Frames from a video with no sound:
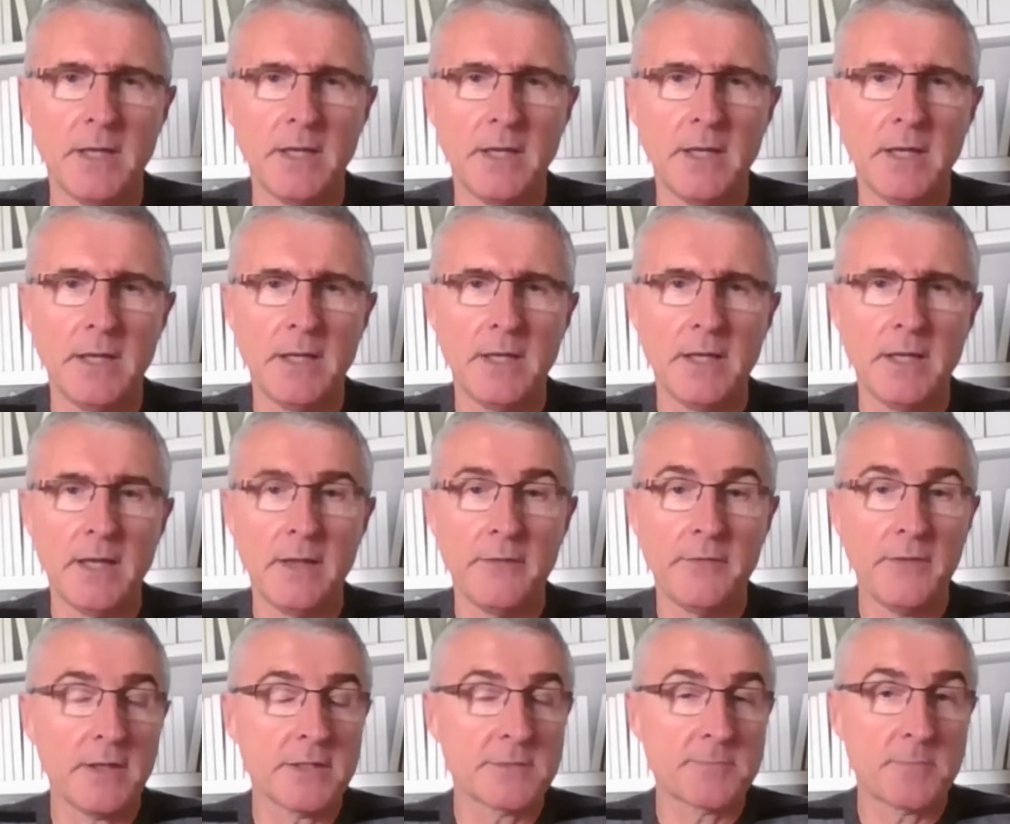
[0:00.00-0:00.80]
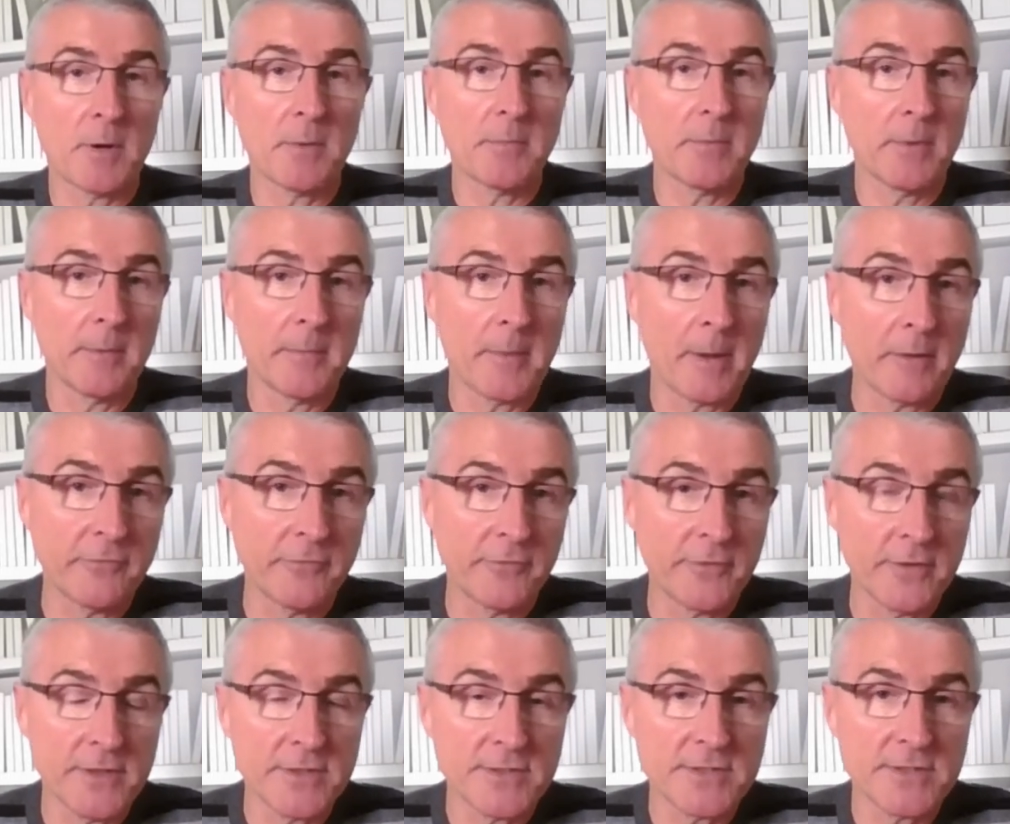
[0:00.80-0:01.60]
uh, and that's probably my
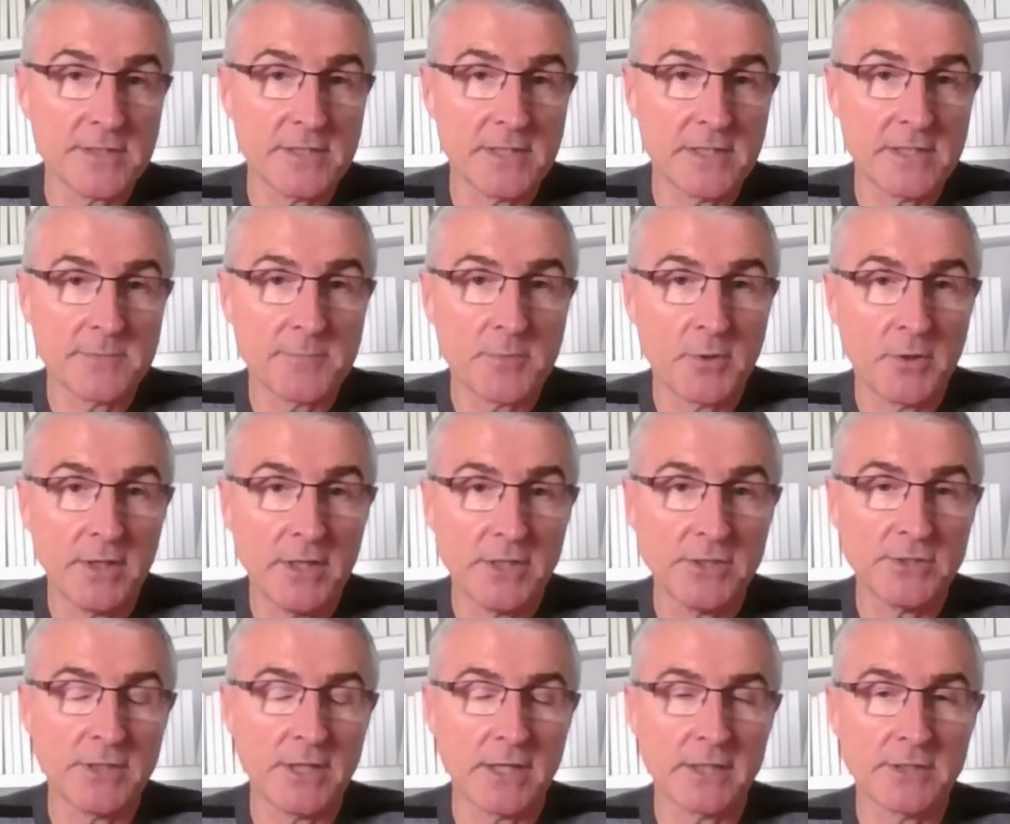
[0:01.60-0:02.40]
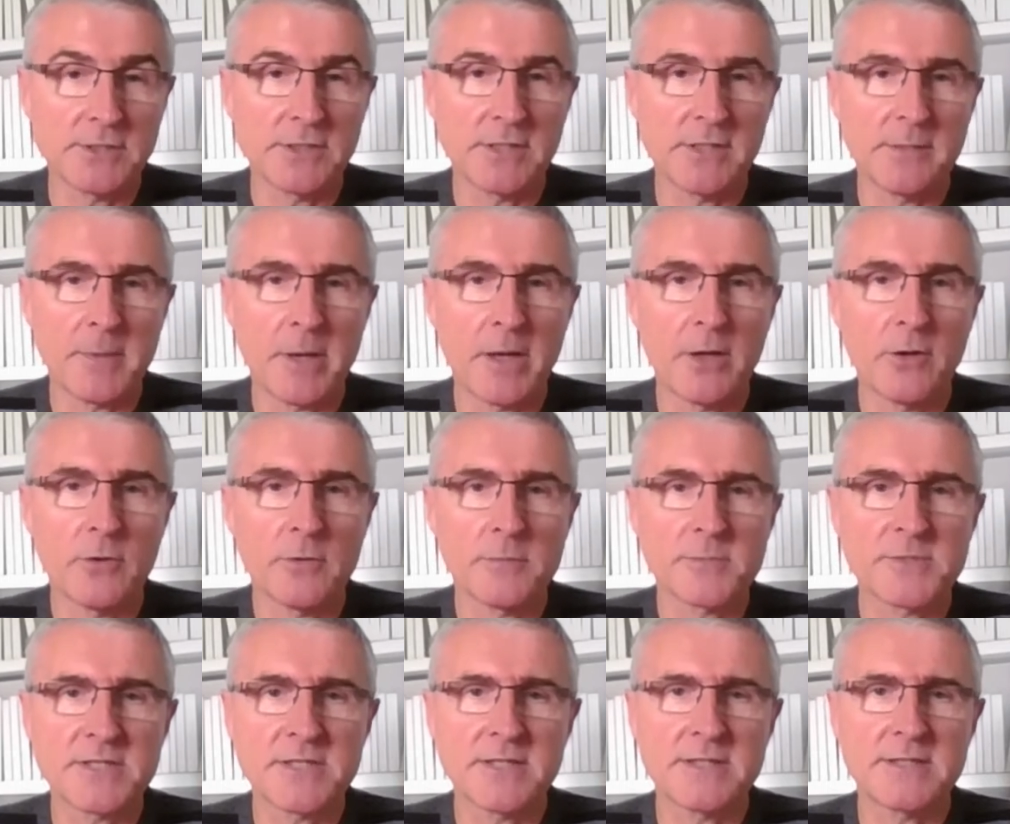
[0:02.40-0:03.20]
first inspiration, actually, my
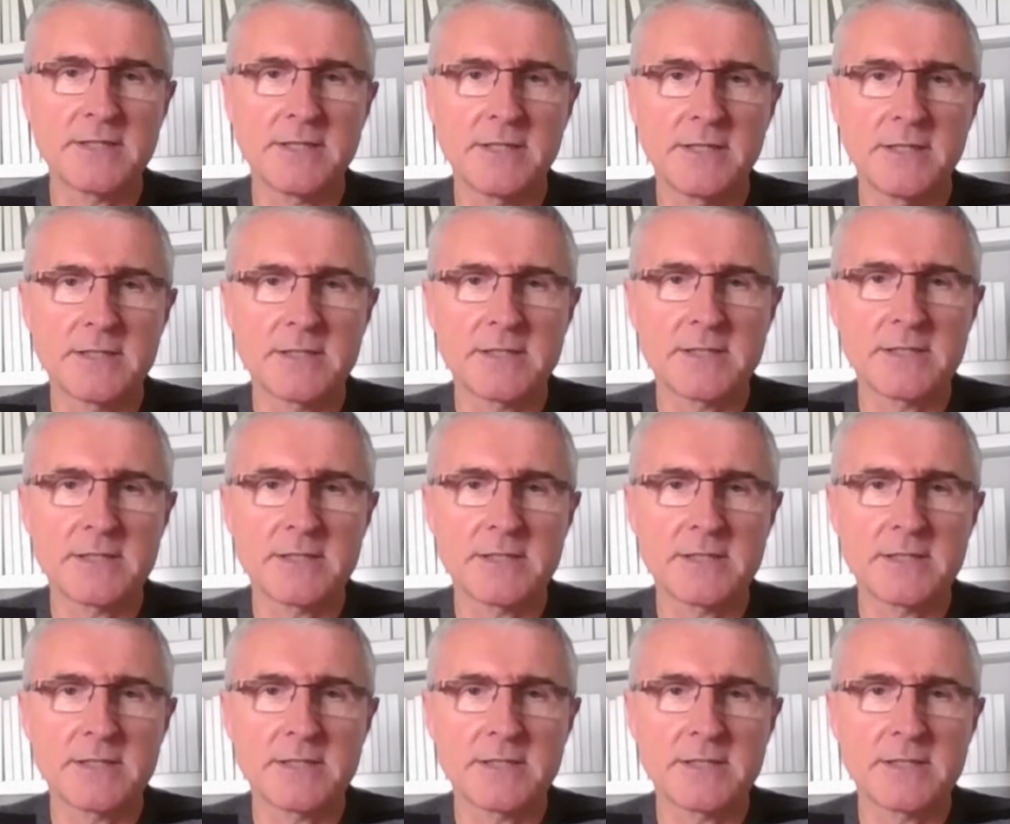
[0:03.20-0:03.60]
home city.